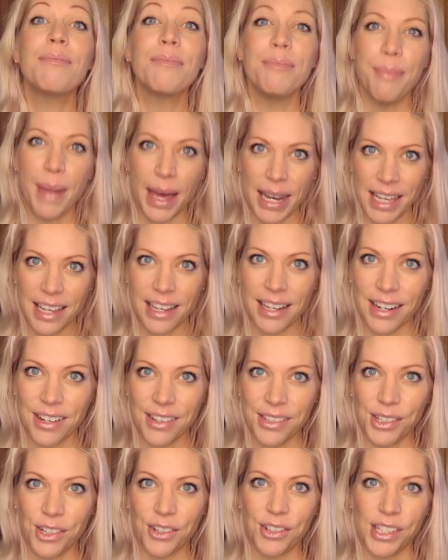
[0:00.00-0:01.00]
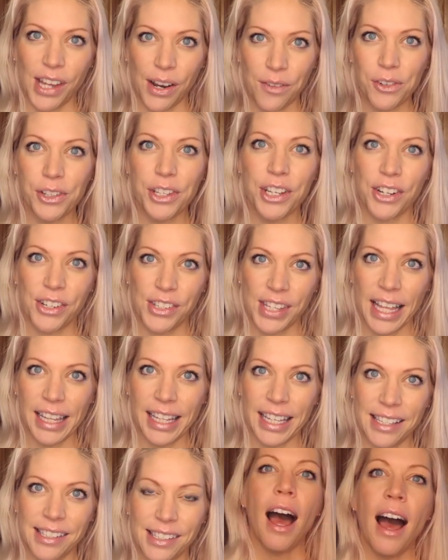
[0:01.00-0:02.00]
many years, or several years at least.